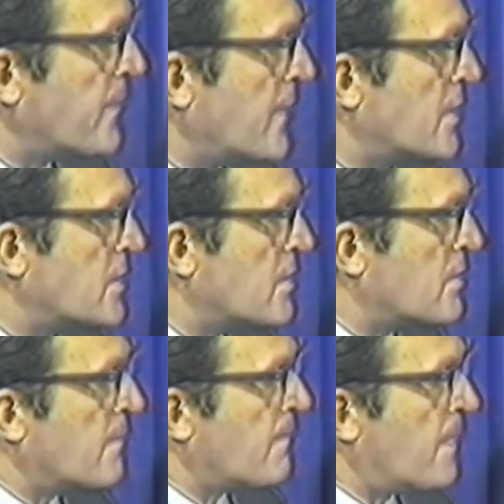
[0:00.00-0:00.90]
and so
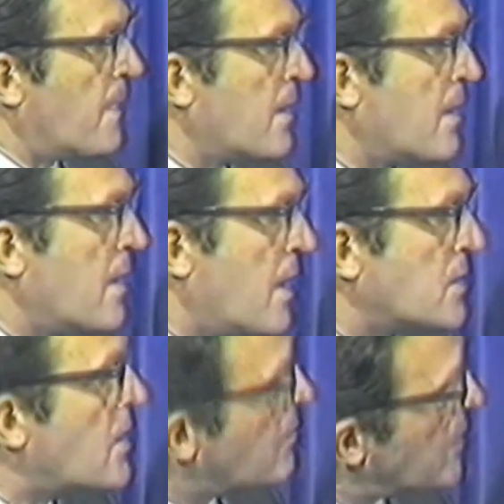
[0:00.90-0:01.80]
on. And
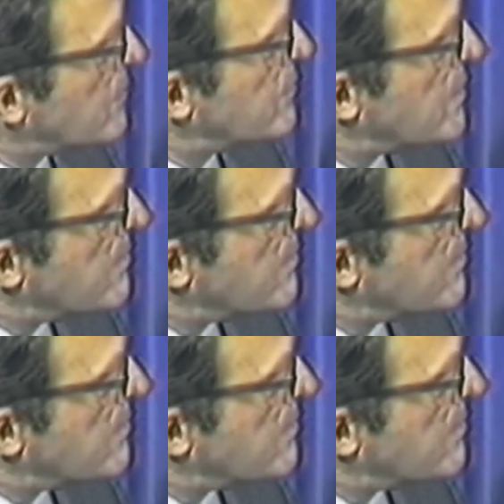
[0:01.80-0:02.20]
so I worked through the